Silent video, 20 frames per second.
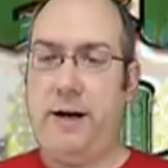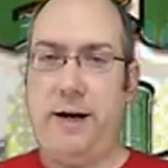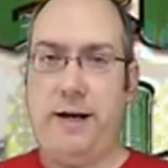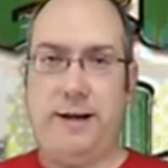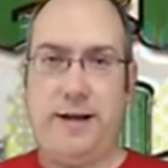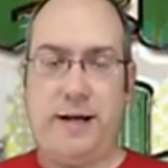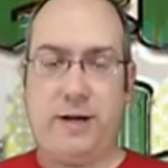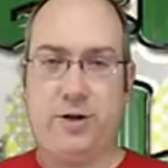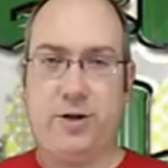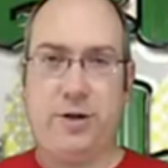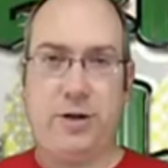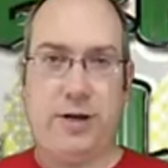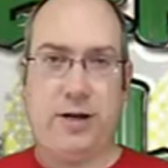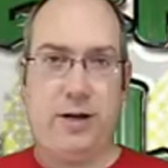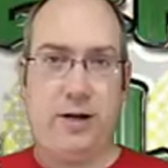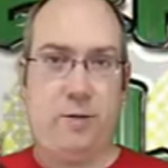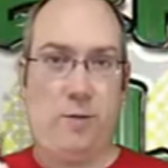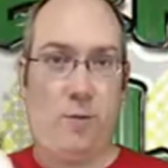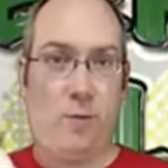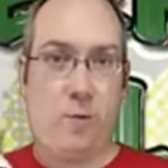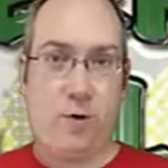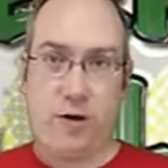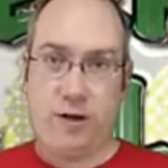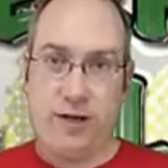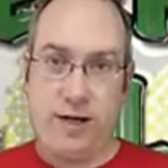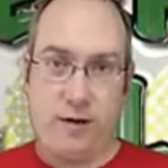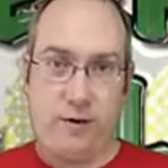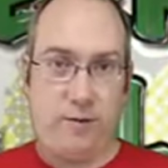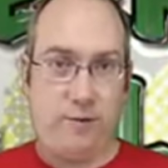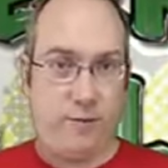it actually
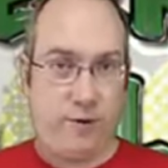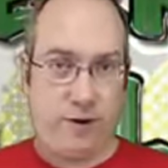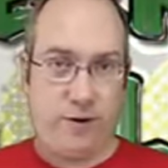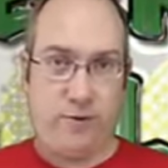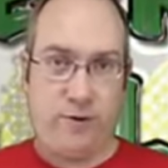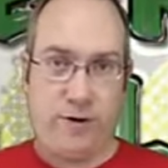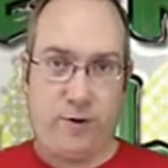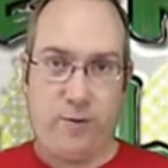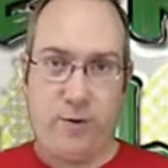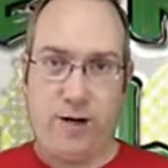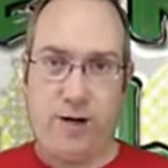worked out really, really